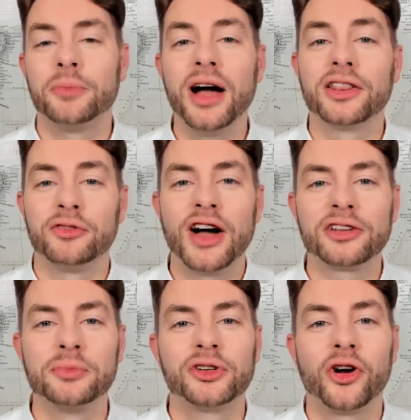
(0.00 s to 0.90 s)
Despite the
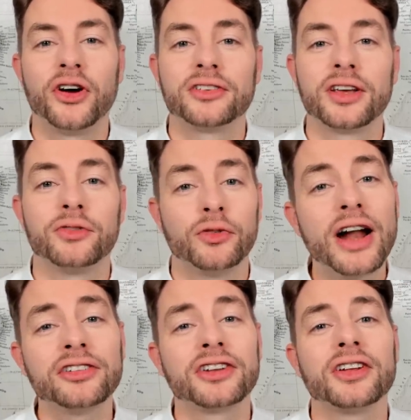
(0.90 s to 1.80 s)
vast majority of the
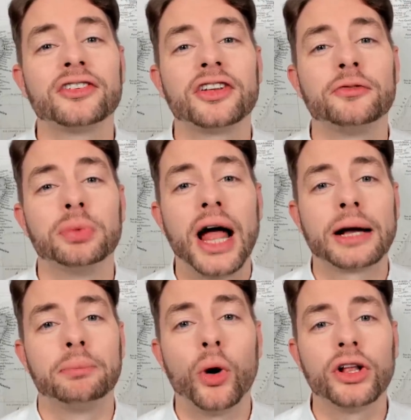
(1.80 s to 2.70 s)
residents of
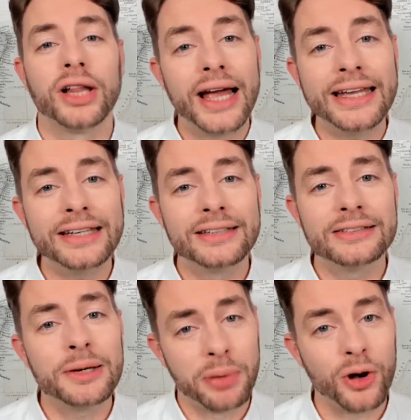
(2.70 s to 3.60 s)
Black Boy Lane
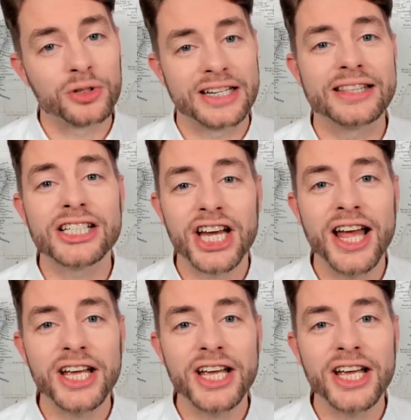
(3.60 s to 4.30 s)
opposing the